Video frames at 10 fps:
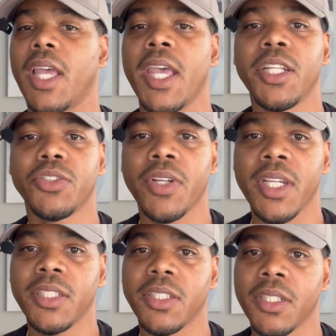
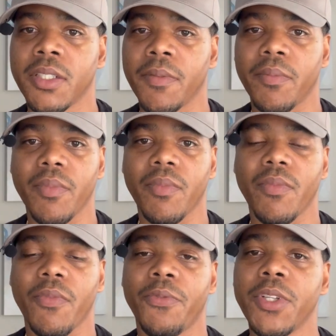address, your
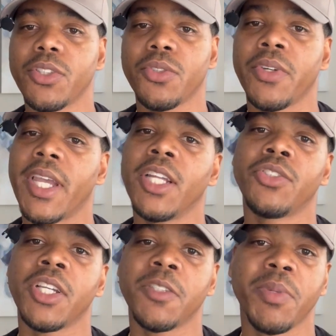physical
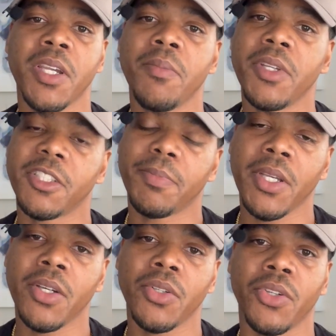address being
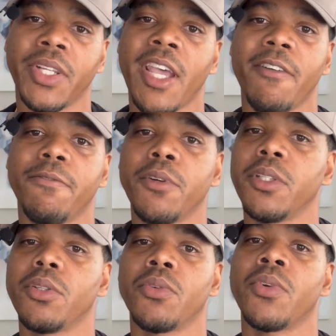misspelled or not
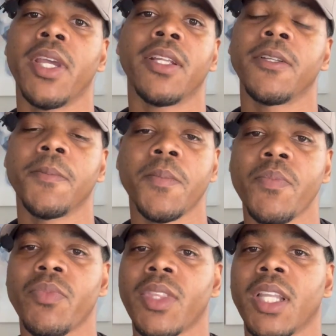fully correct.
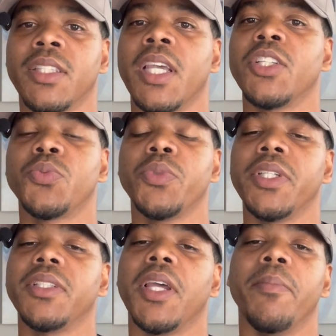That's
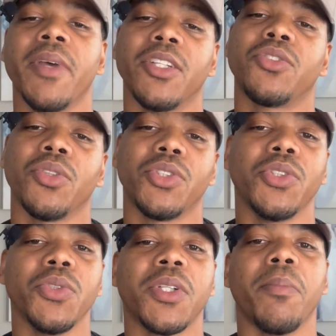what a Metro
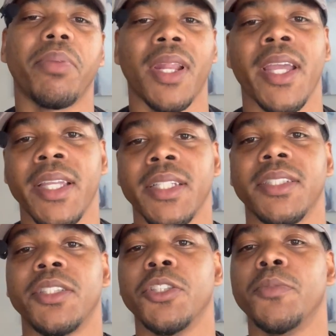2
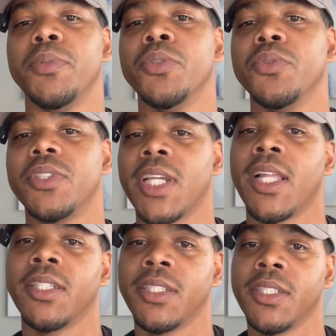compliance dispute
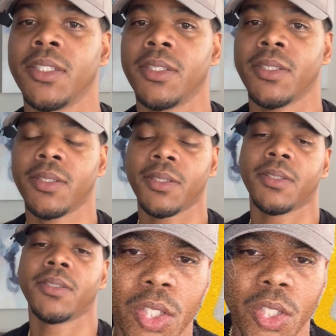challenges.
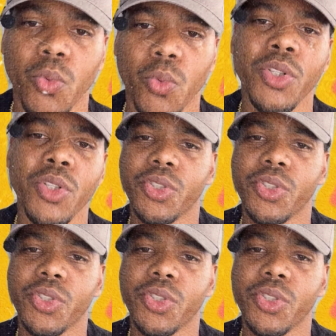The real